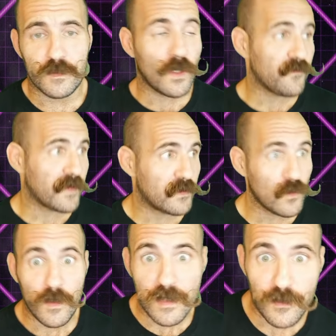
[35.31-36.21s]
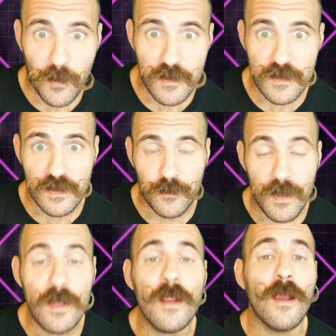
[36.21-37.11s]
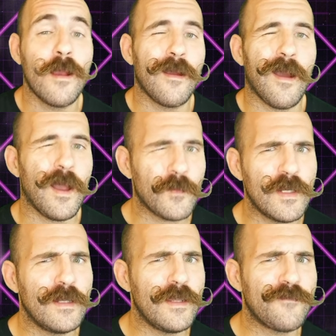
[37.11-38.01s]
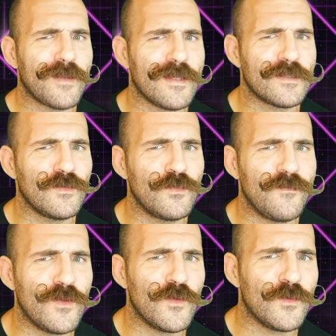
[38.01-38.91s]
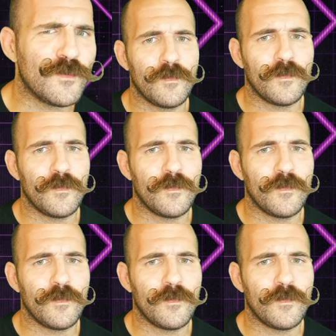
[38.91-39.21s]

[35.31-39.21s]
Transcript: So if I do get to participate, I'm going to leave a nice little review.